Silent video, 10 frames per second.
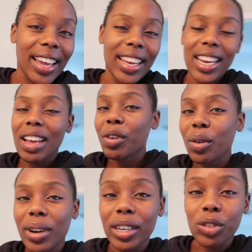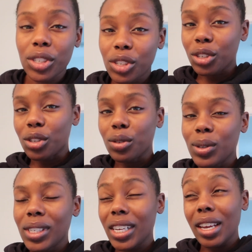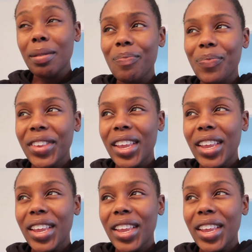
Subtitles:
and have your own interests too, tip.